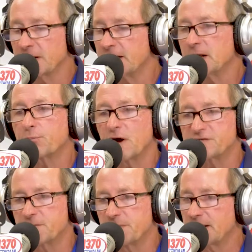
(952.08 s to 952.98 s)
Get a
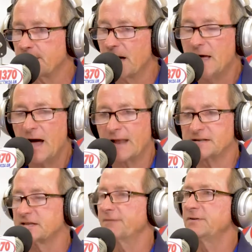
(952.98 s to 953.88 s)
price from them on a
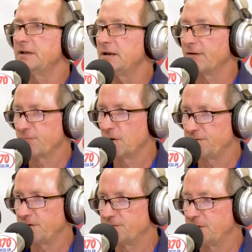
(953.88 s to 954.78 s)
17 F
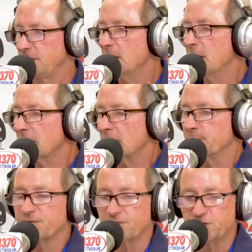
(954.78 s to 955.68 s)
150.
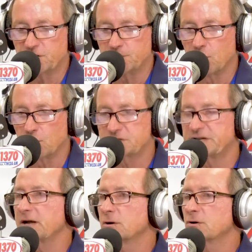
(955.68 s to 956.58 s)
Come to Frontier Motors,
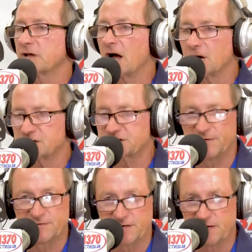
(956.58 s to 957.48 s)
take a look at our
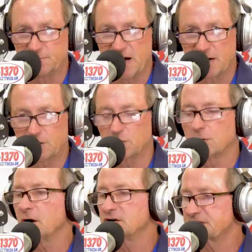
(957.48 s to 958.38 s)
17 model or
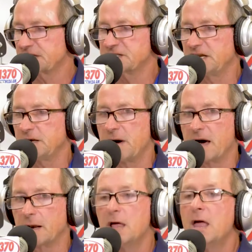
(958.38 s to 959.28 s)
our 16
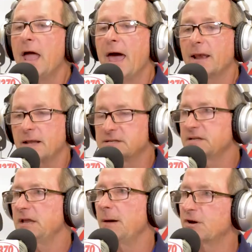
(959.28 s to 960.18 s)
model, and let's
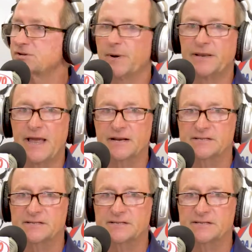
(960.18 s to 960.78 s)
see how much money I can